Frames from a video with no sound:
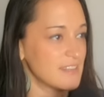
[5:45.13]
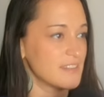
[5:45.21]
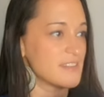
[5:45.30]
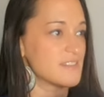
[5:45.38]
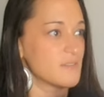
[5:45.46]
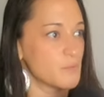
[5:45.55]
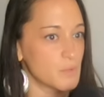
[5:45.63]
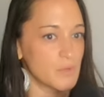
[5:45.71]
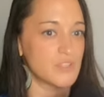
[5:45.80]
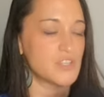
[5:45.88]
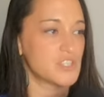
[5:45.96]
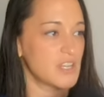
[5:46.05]
The
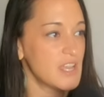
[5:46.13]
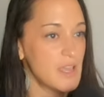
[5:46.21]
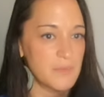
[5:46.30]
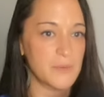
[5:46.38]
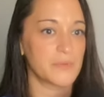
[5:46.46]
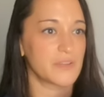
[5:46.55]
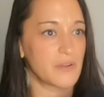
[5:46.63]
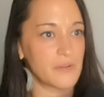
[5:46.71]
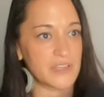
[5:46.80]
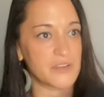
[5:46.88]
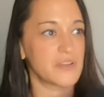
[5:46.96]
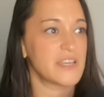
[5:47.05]
world is People are
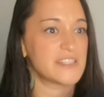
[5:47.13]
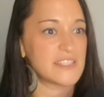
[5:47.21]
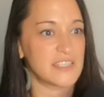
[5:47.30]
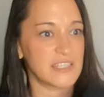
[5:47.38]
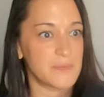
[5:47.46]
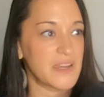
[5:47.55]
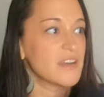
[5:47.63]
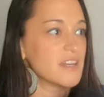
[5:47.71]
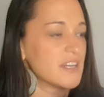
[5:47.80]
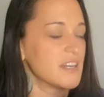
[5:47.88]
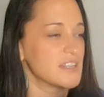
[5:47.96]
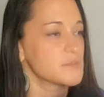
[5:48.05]
going crazy in
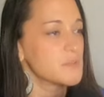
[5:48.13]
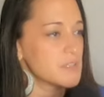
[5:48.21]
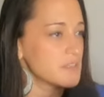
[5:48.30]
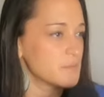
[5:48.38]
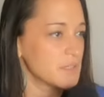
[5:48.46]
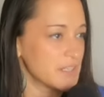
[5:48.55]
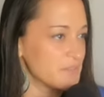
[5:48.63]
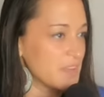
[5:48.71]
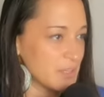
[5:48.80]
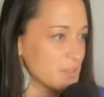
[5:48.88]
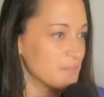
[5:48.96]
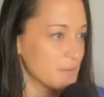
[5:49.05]
America because we're we're in
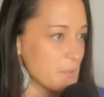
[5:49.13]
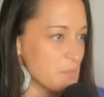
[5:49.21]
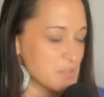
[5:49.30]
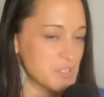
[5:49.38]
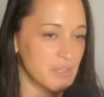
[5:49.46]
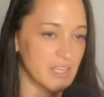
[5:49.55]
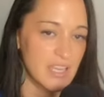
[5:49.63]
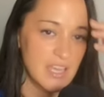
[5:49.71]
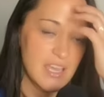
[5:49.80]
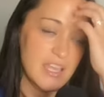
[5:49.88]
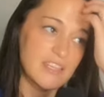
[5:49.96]
Vancouver when we're shooting. Right, right.